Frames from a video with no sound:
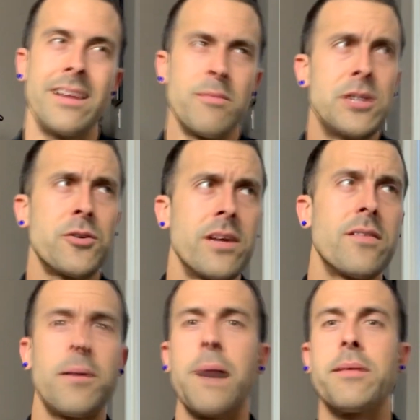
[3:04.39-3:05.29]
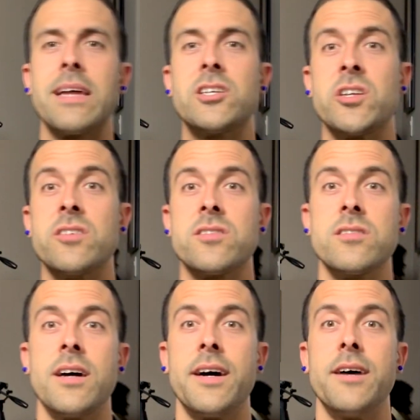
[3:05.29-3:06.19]
The majority of the population is
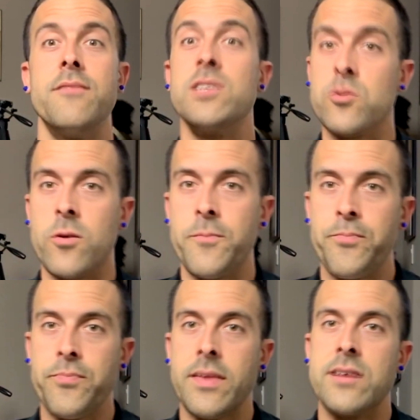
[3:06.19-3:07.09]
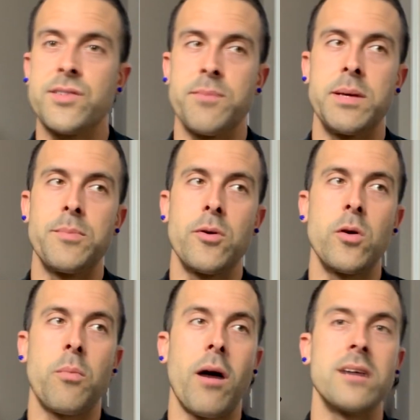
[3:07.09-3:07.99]
visual. Some
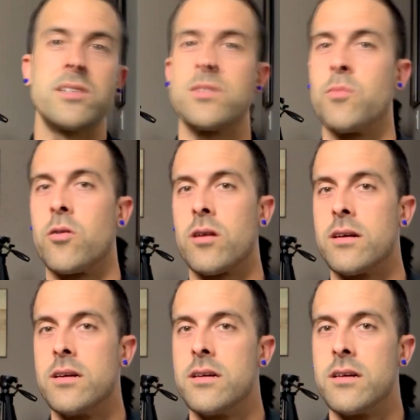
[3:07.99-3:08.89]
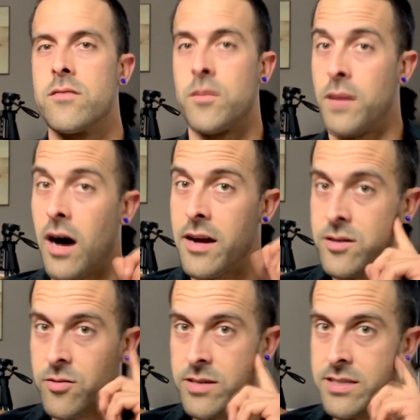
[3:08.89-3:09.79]
people process more from the
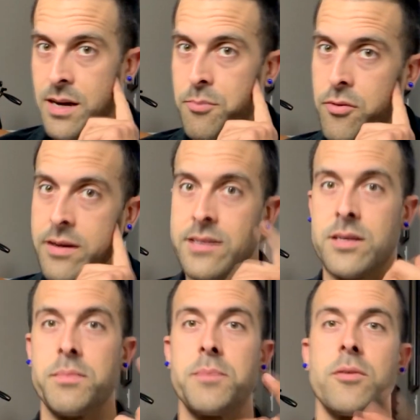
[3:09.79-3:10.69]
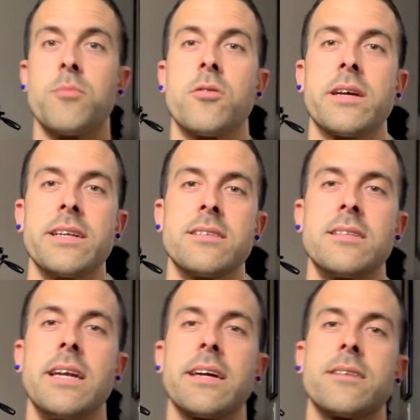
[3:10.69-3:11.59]
auditory standpoint, and some people are more
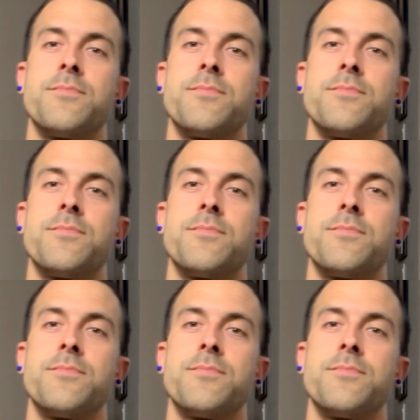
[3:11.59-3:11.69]
kinesthetic.